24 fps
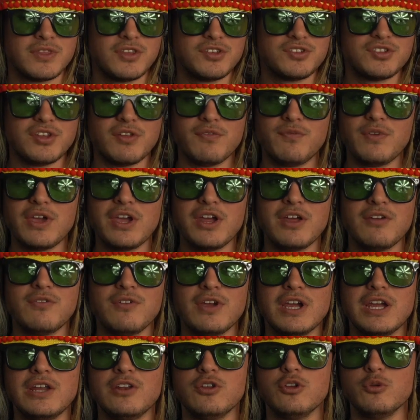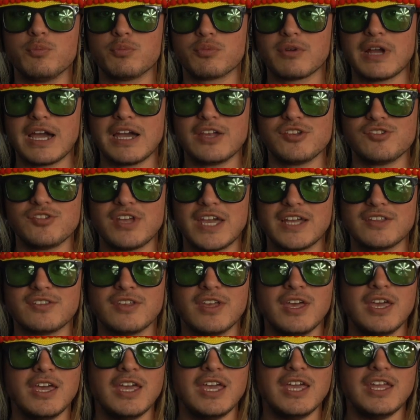This is a very, very new project.
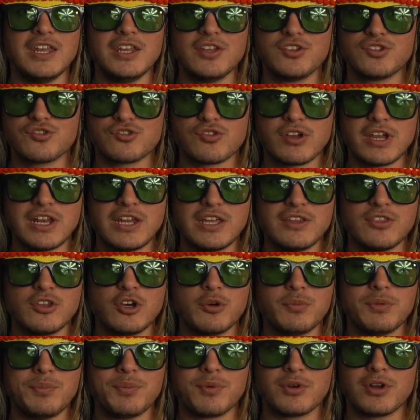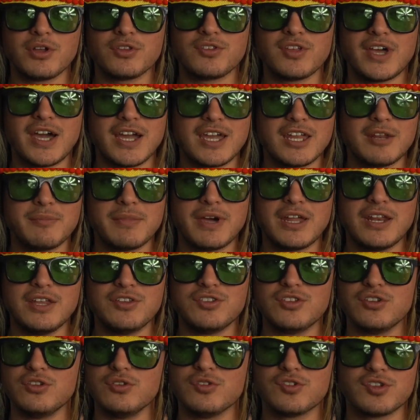It is trending though. People are all talking about it.
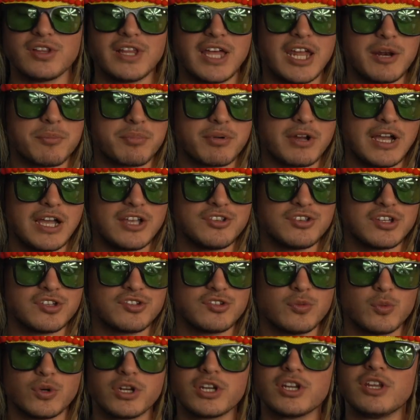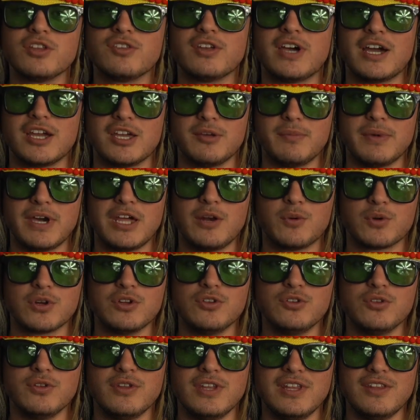It's a new Solana project, so we're going to talk about it. We're going
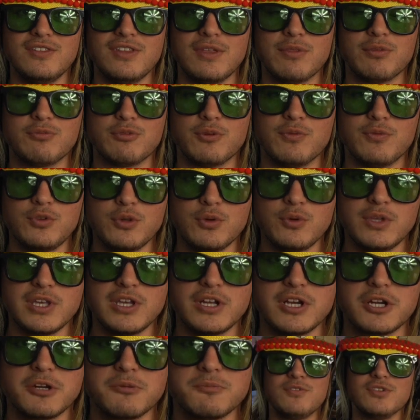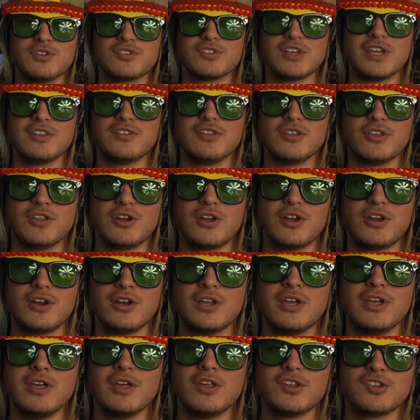to do an in-depth review here. If you're excited to learn,
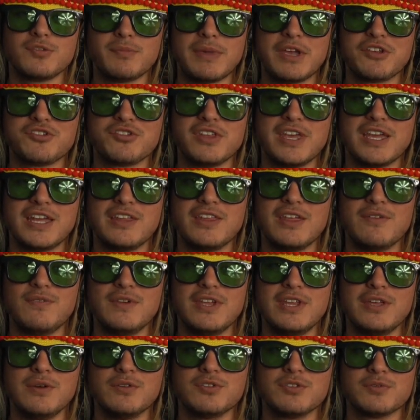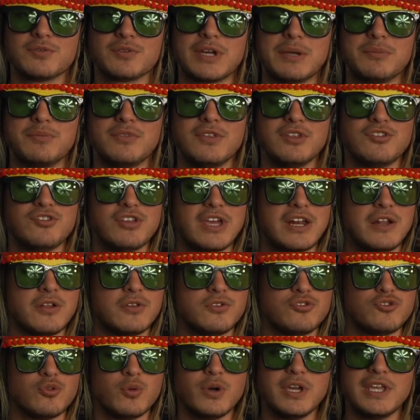smash like in that video, subscribe to the channel,
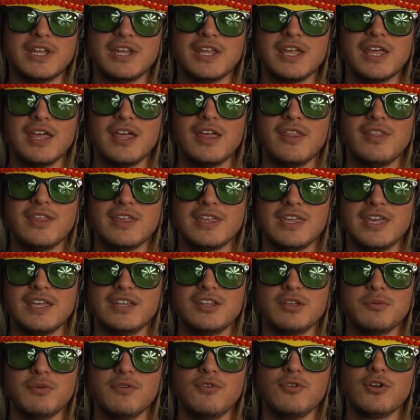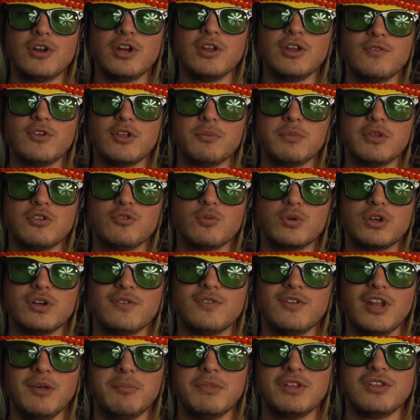join the kingdom. If you're following me on Twitter,
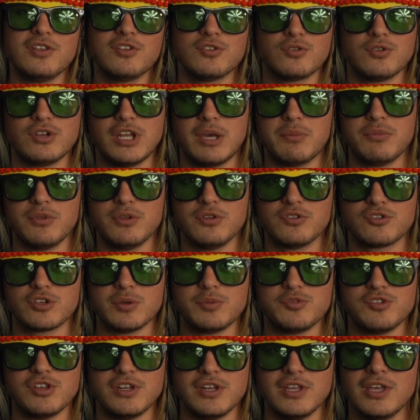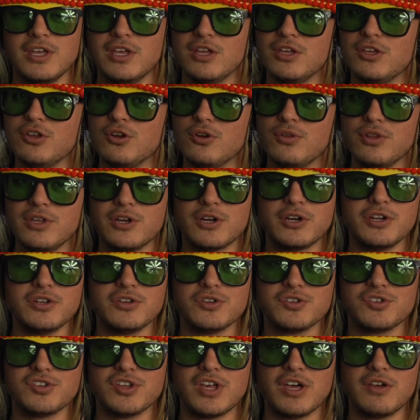if you're not, my Discord down below in the description, you're only hurting
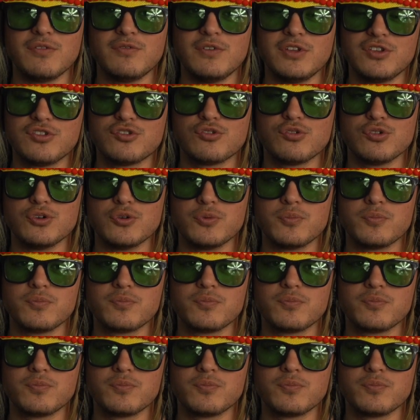yourself. It's true.